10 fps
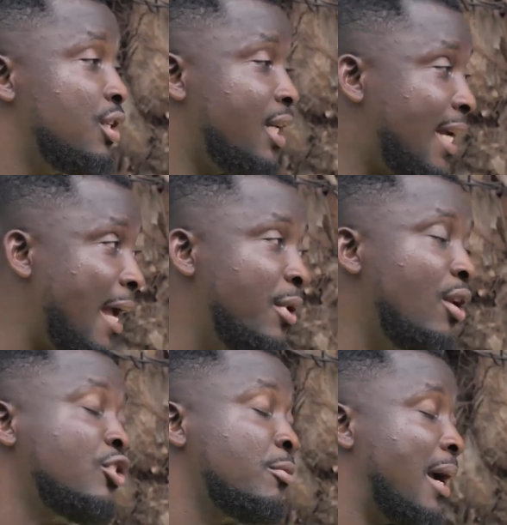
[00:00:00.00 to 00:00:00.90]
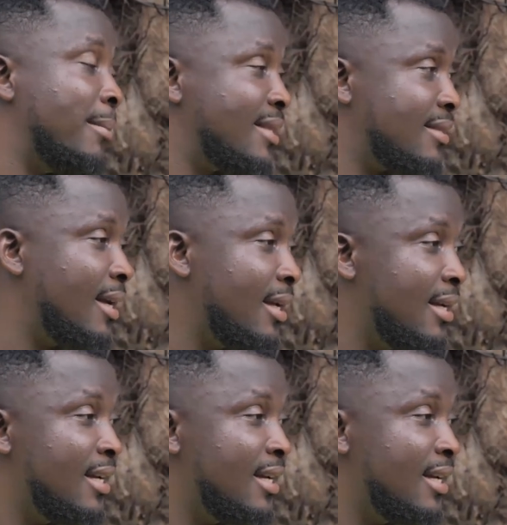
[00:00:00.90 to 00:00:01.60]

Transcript: The car belongs to my master.